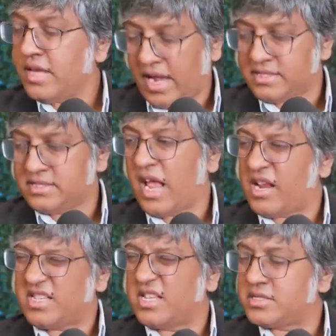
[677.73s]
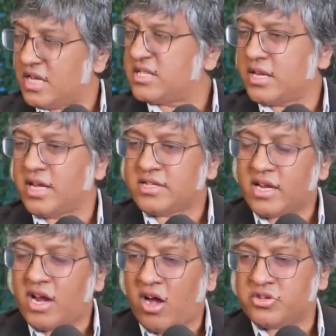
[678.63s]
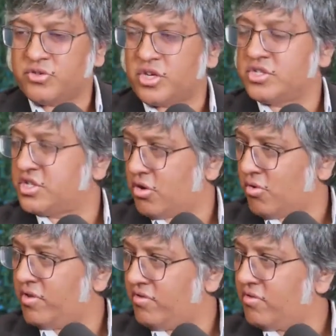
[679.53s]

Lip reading: Yes. And it's like an ostrich on steroids.